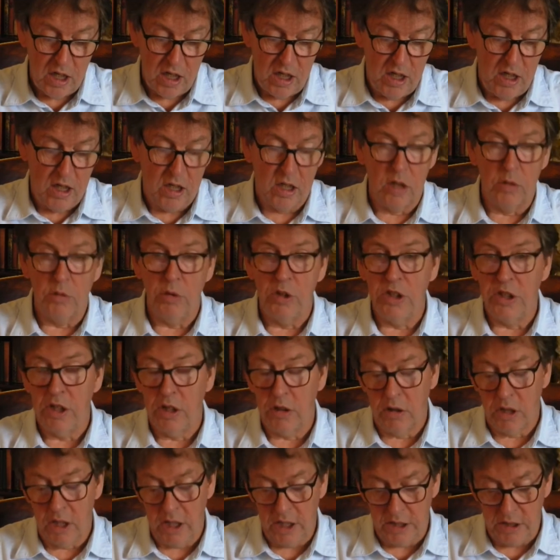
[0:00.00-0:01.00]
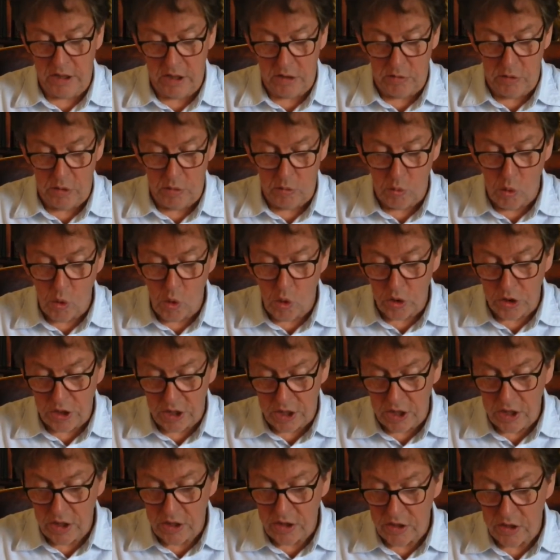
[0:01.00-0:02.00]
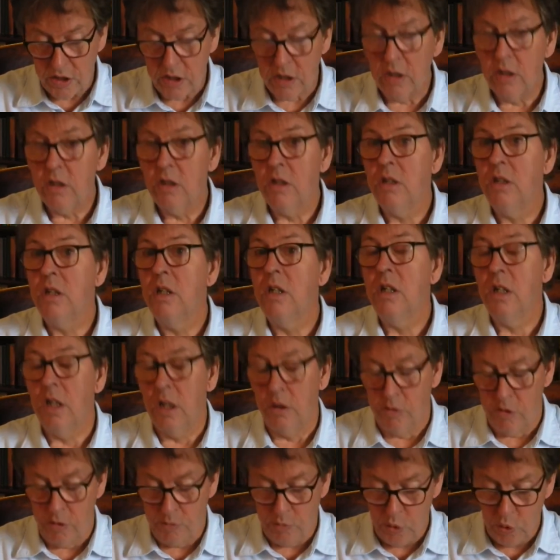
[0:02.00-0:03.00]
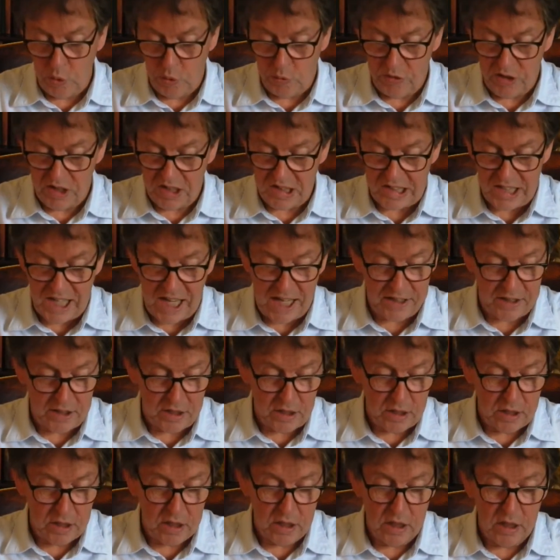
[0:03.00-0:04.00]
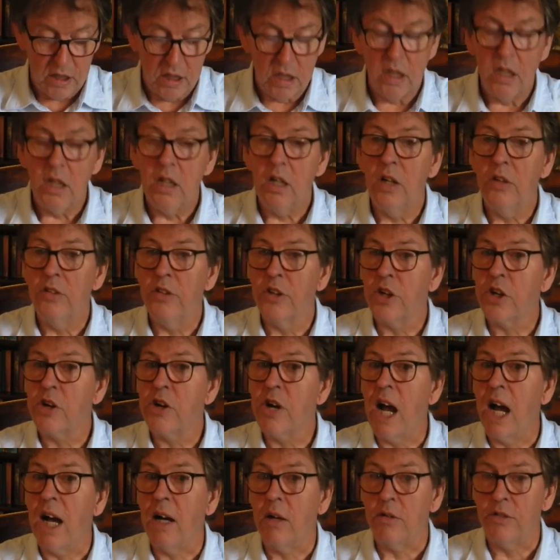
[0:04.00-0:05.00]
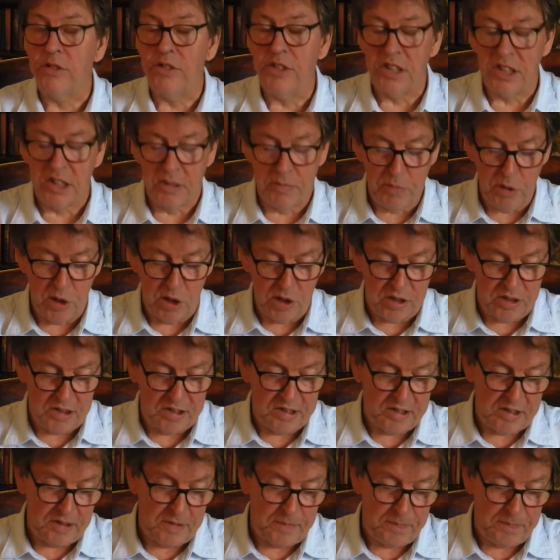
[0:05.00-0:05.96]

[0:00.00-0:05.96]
the window cleaner rewarded and removed his ladder, and the crowd dispersed.